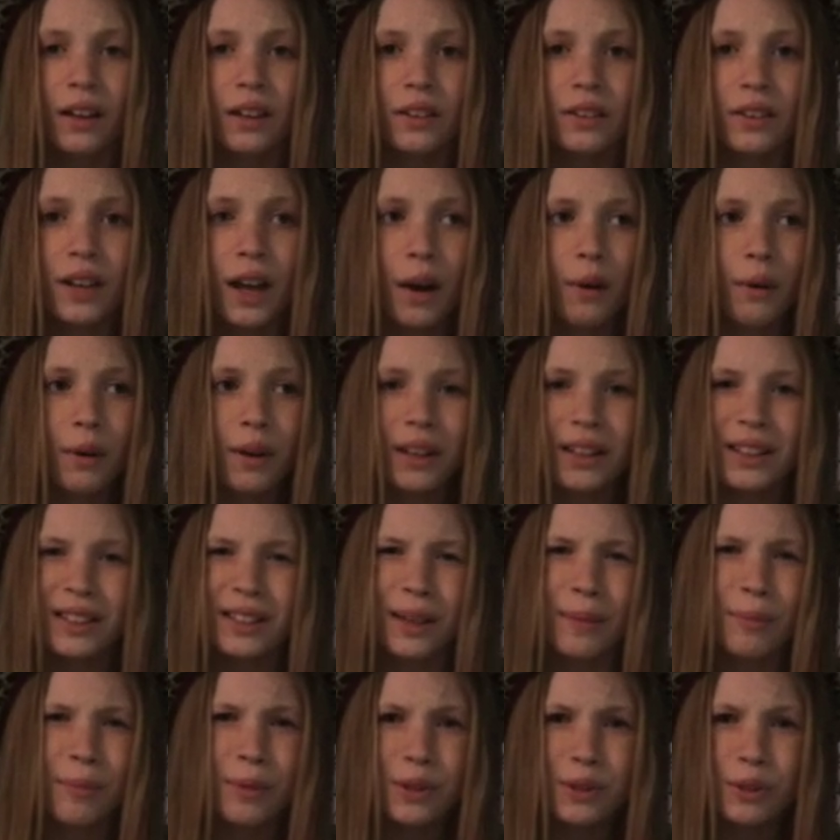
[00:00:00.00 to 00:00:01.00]
Now,
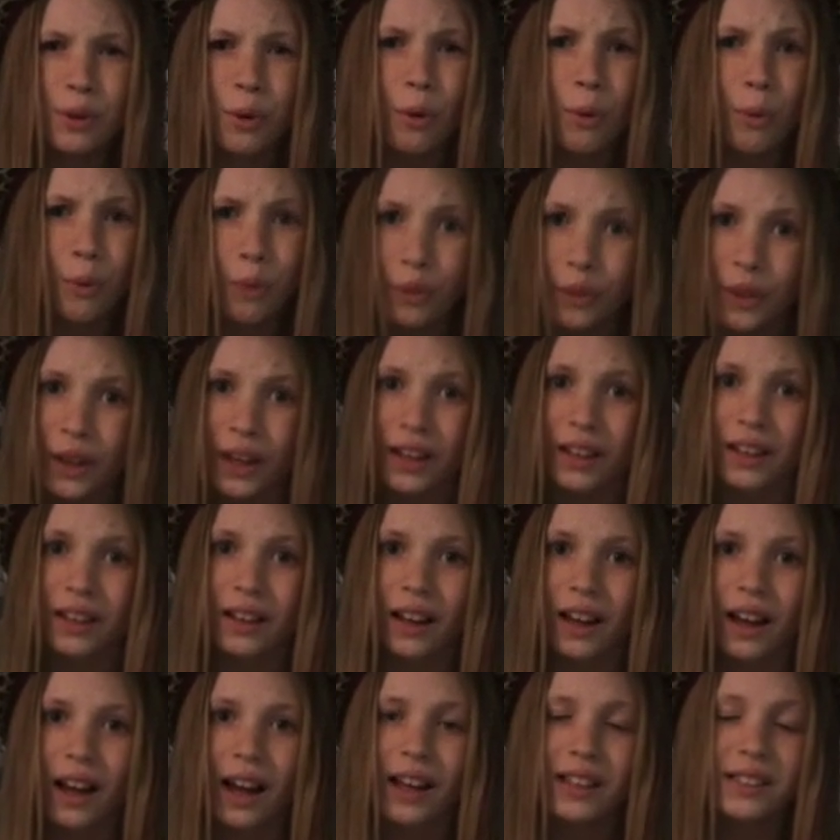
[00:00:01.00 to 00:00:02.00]
accept this whole thing
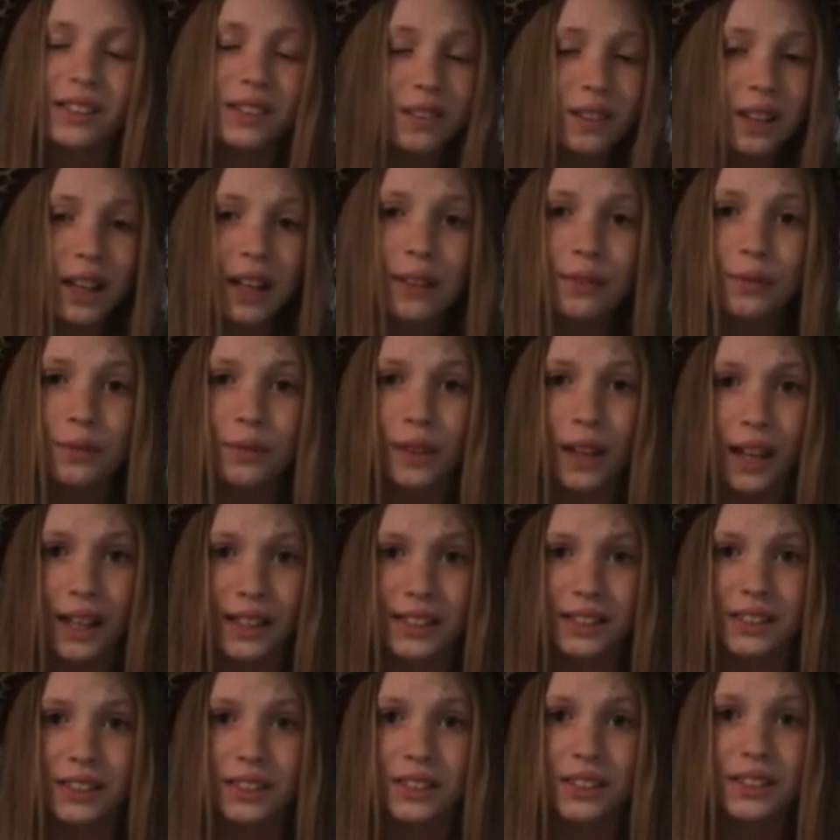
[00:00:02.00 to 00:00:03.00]
as a life
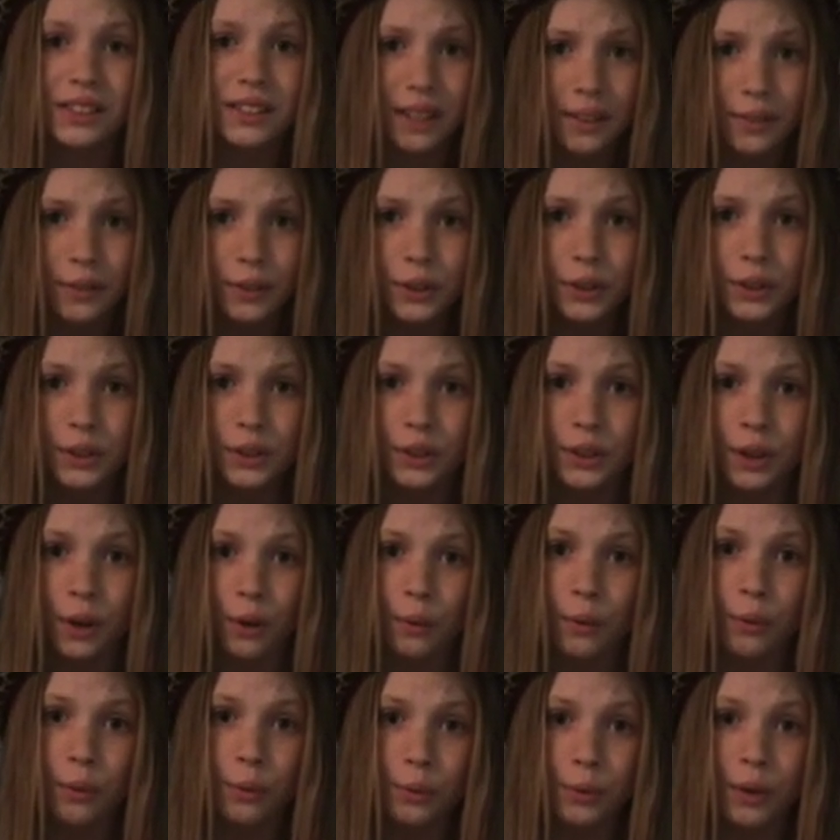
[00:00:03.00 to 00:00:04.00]
lesson to never
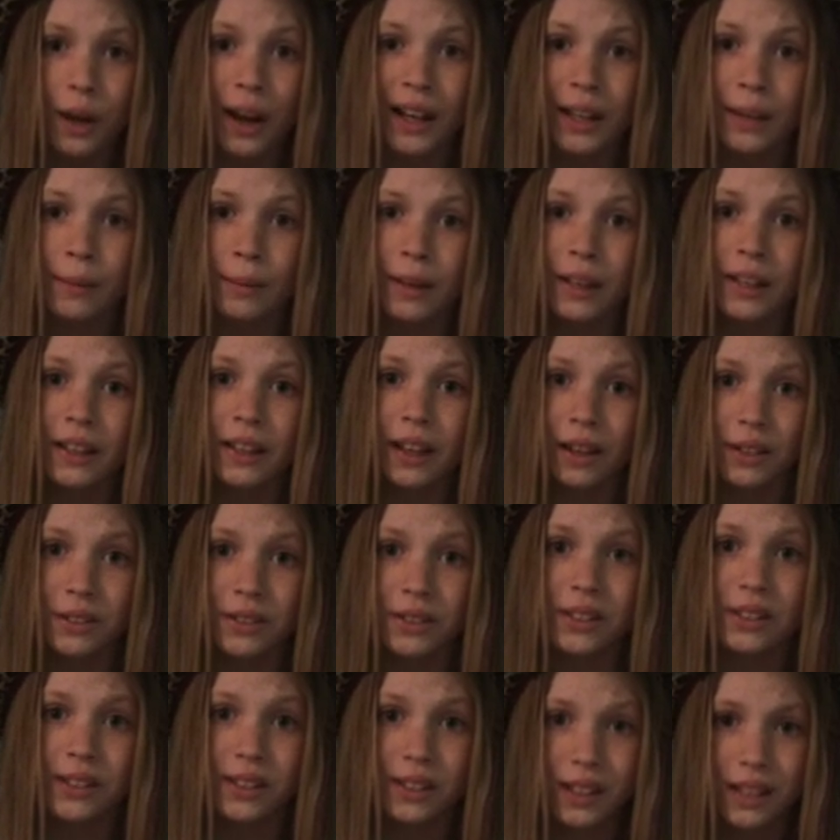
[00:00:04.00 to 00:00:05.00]
go through anybody
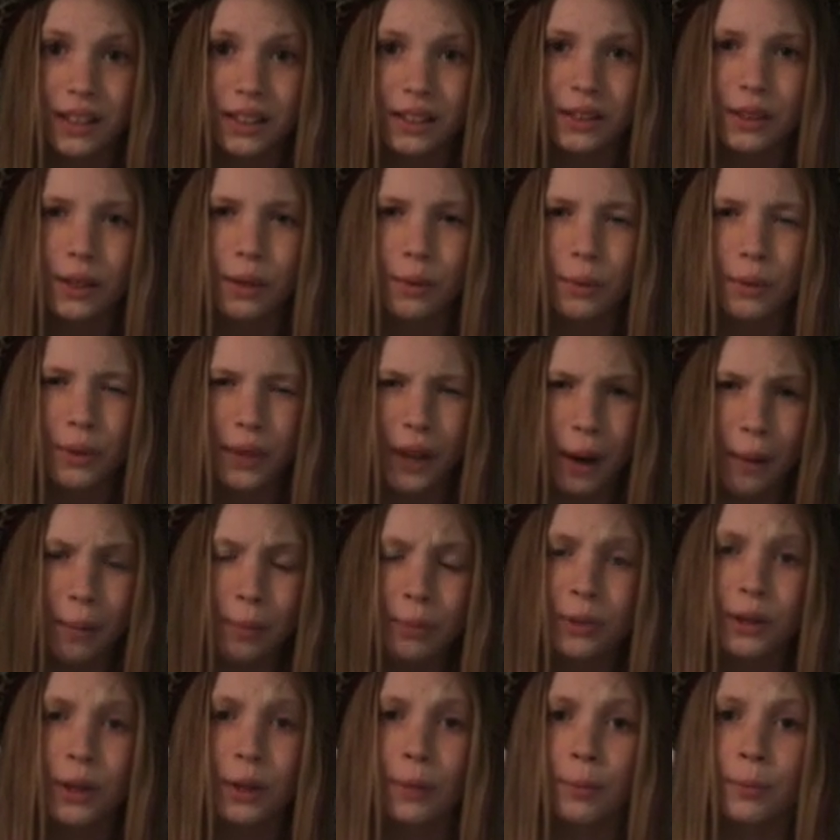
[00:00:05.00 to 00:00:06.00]
else's things
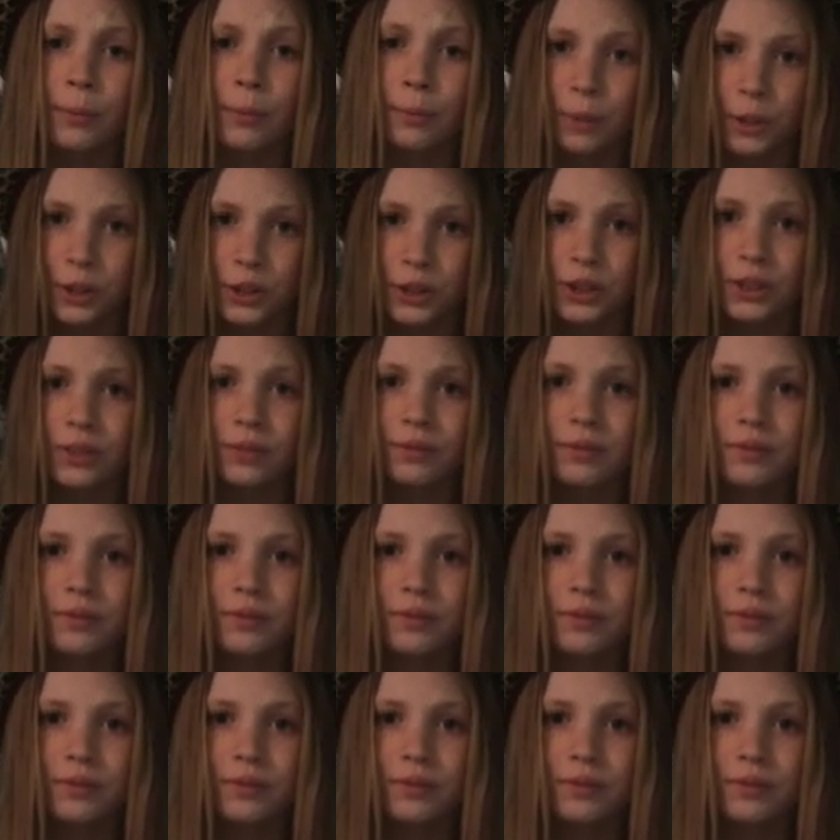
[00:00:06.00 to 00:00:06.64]
without their permission.